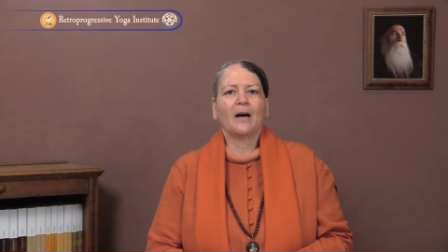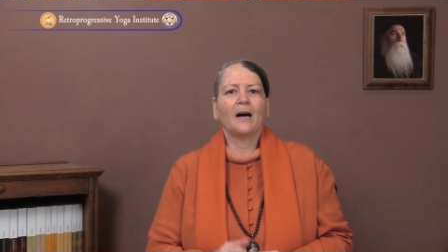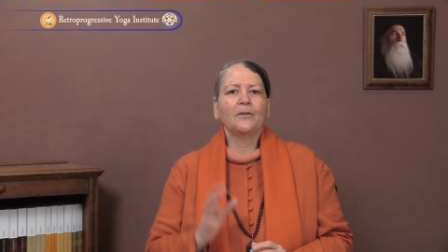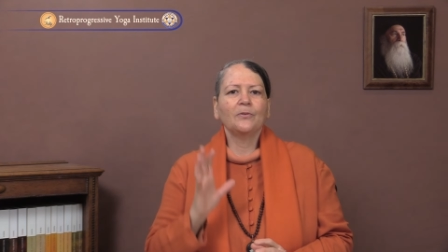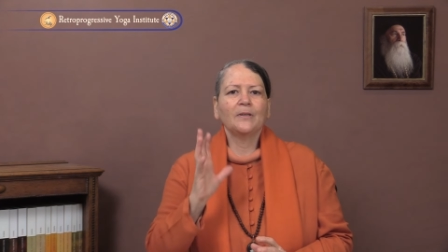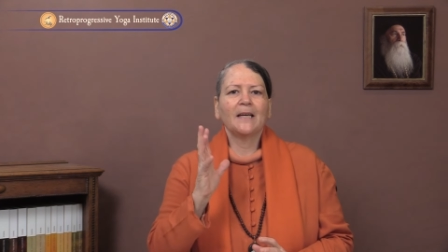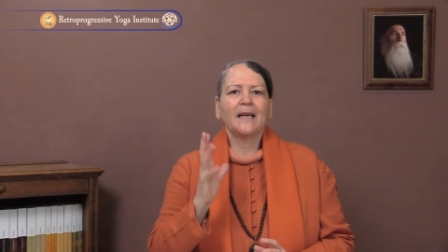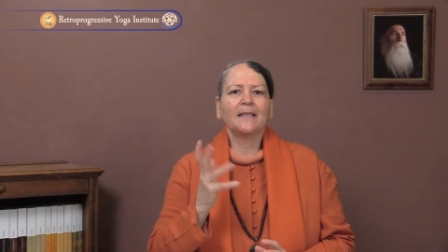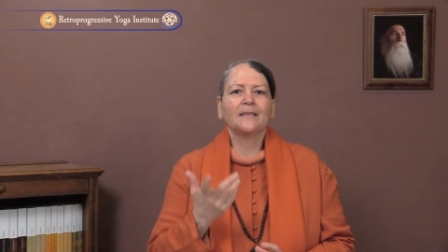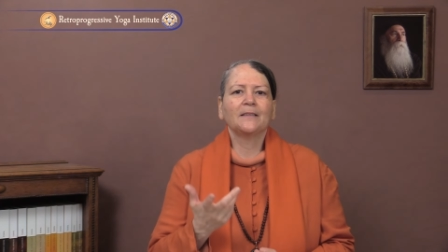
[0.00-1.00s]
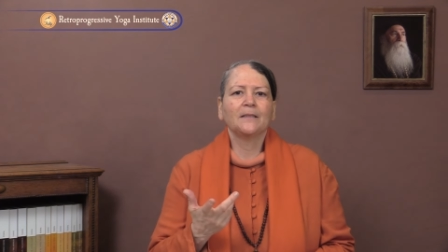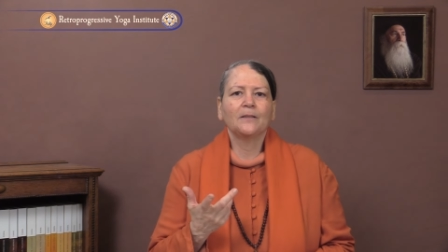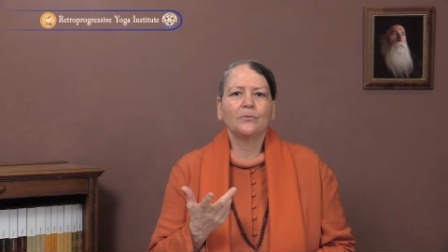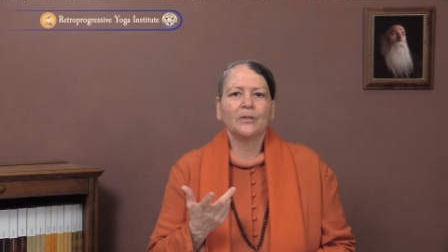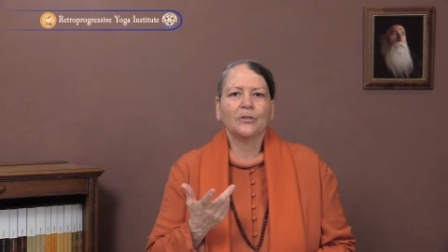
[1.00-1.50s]
180
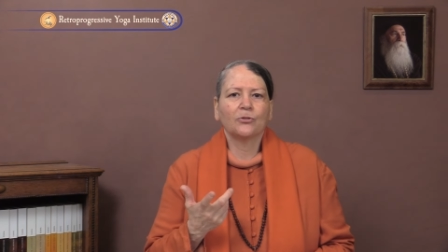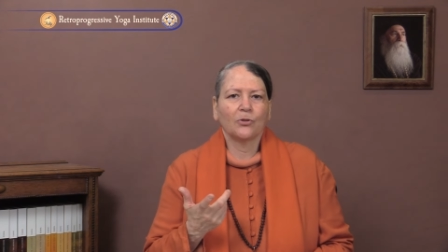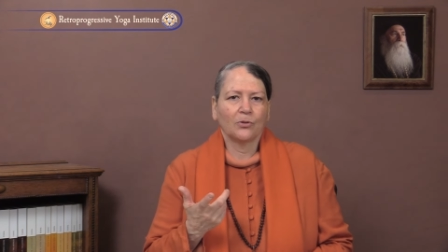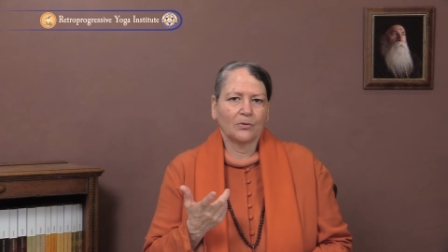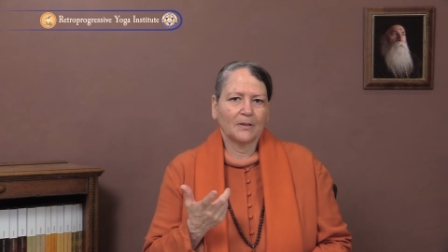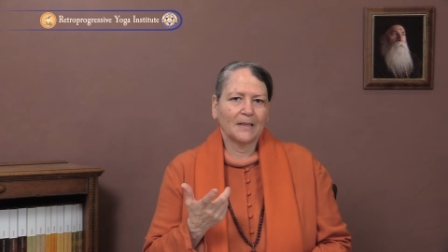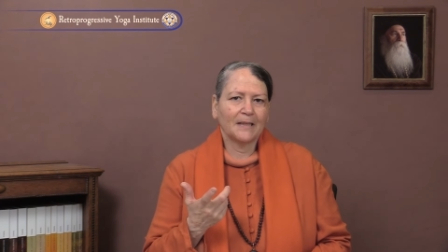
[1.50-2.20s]
degree turn